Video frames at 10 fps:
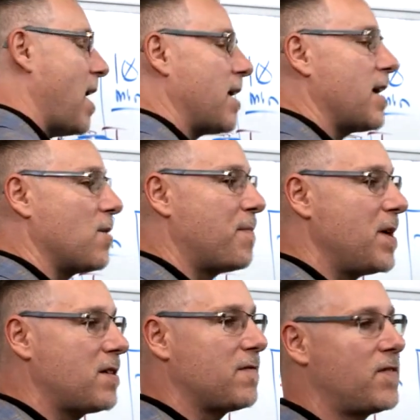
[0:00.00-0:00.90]
to get a
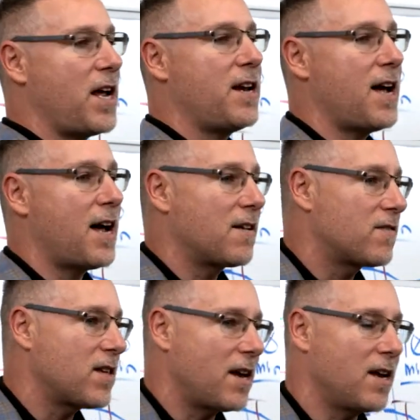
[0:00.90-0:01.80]
piece of data out of
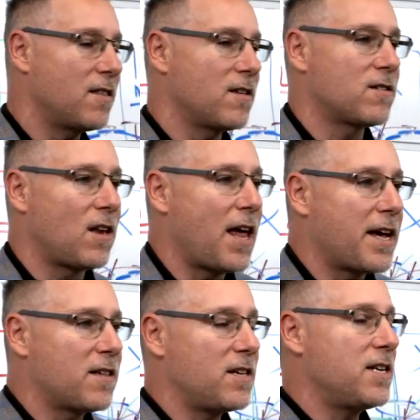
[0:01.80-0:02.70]
Xenia, this
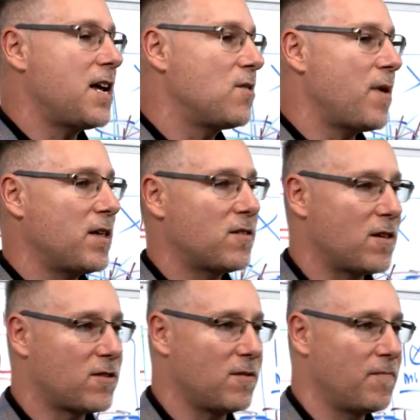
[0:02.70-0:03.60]
legacy database
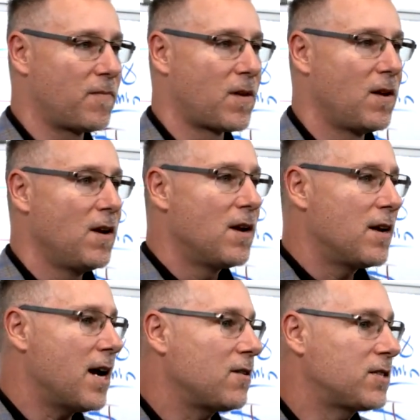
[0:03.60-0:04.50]
system.
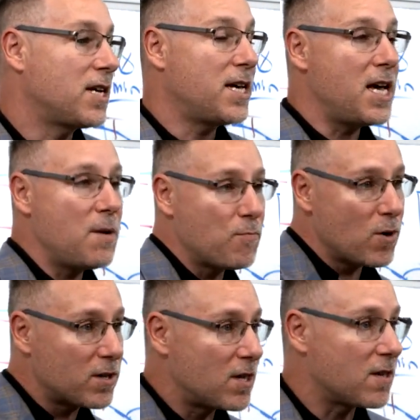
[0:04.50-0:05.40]
Now, to keep with the